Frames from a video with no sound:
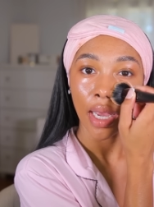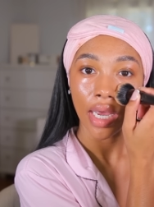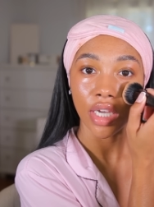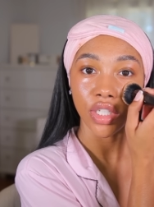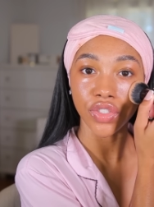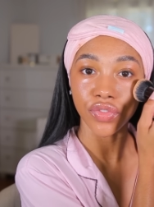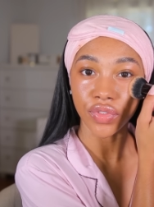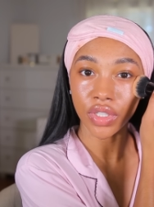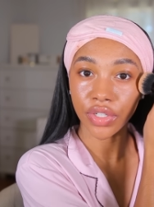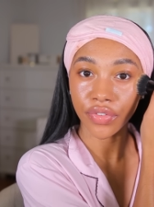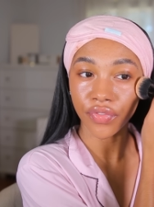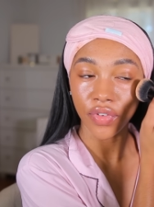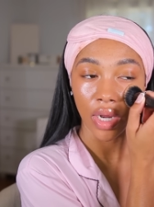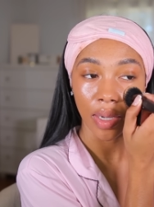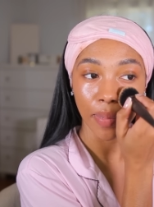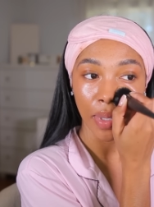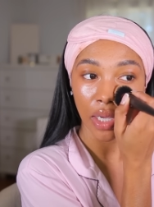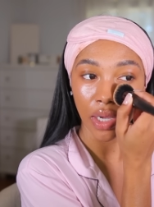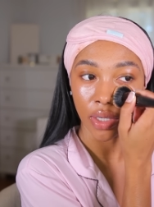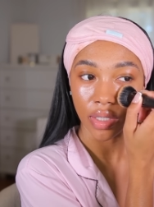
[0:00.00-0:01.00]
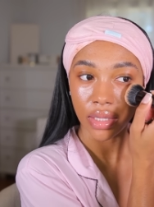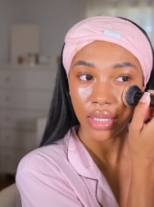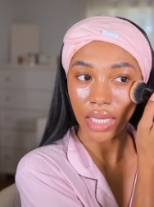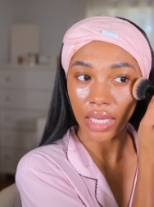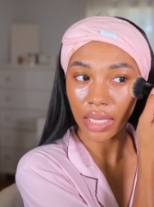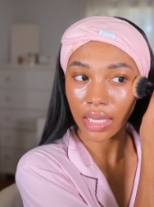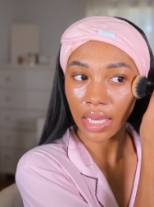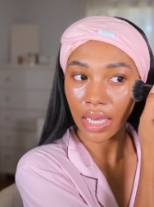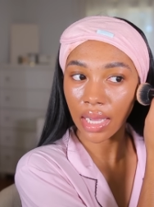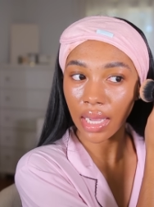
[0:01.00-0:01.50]
is reframing your
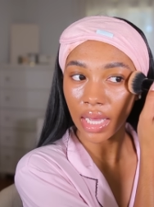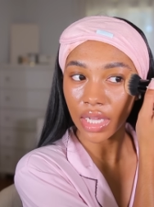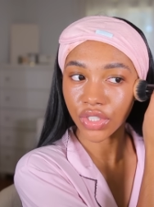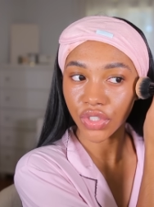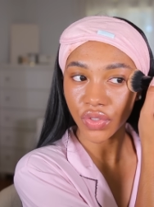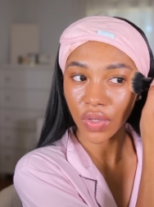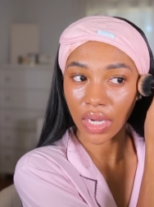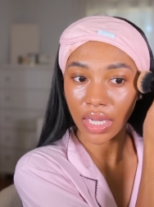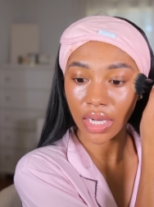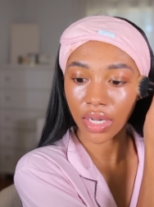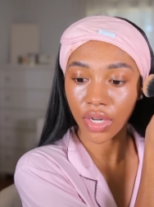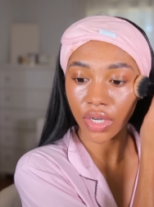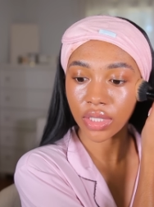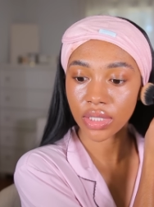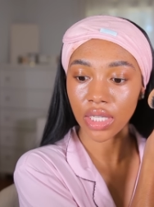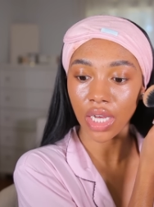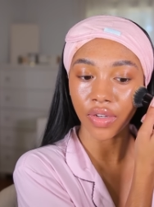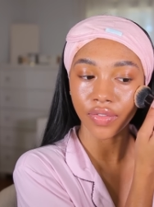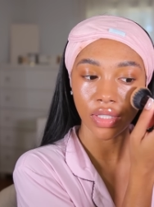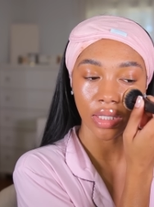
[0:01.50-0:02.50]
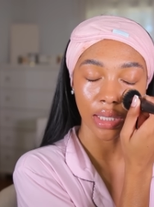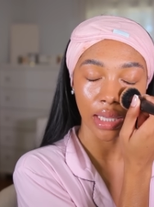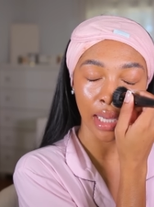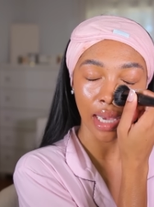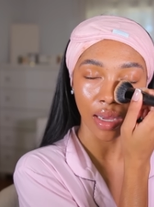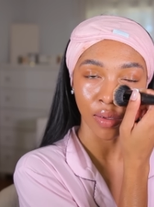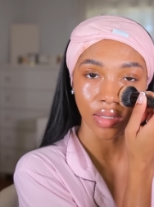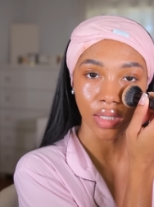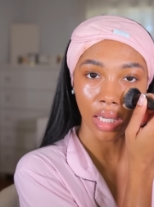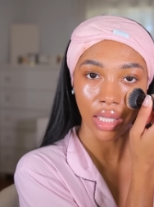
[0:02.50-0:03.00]
thinking and training yourself to
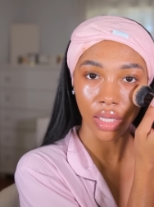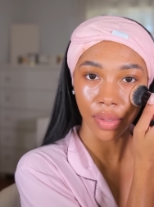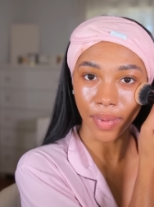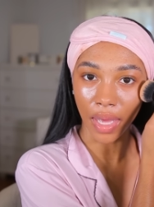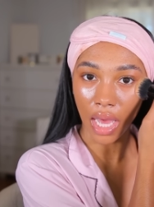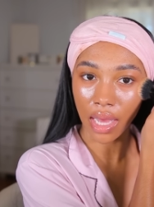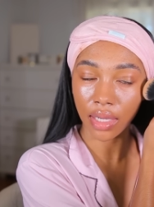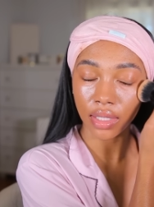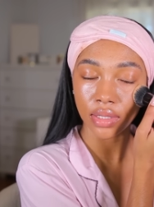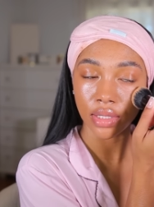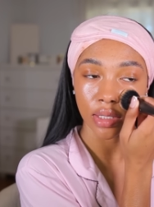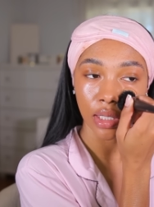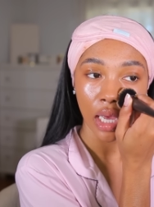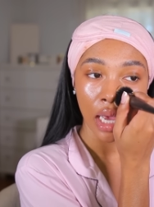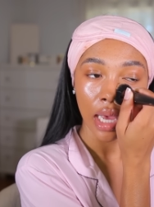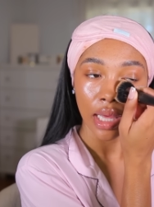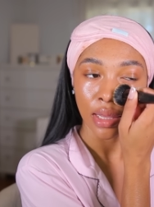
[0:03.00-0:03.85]
think outside the box.